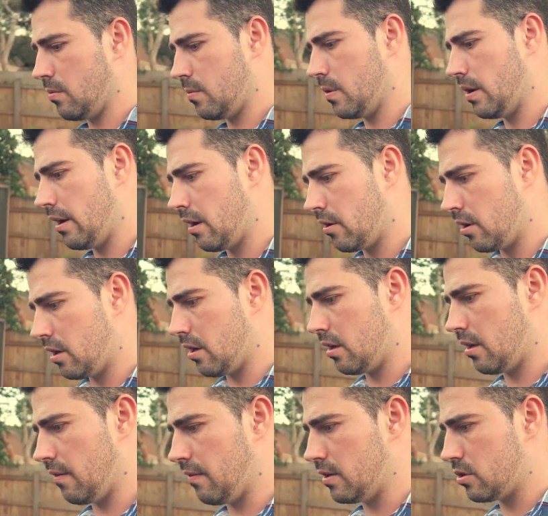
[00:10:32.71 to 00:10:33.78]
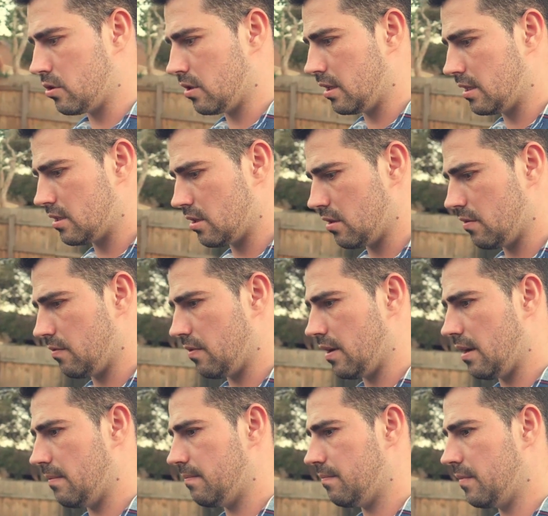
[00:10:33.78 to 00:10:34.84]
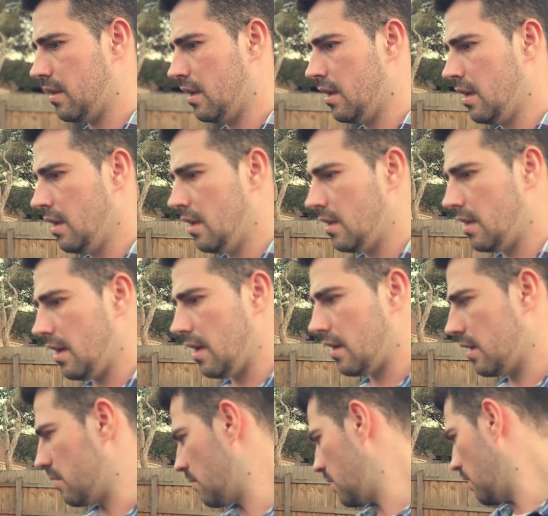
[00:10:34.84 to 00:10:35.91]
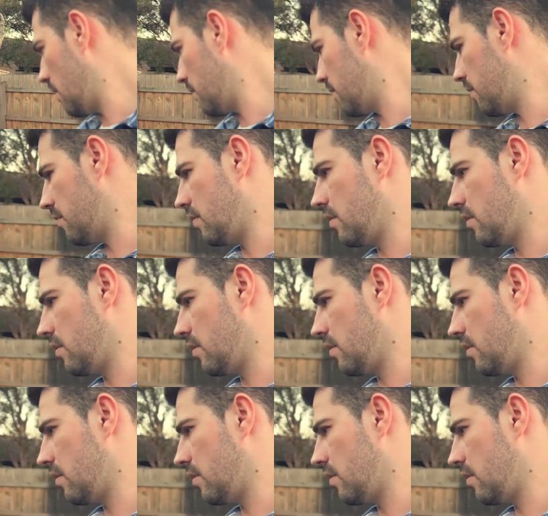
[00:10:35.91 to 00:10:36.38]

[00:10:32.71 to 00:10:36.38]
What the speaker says: we're gonna eventually sort of get rid of,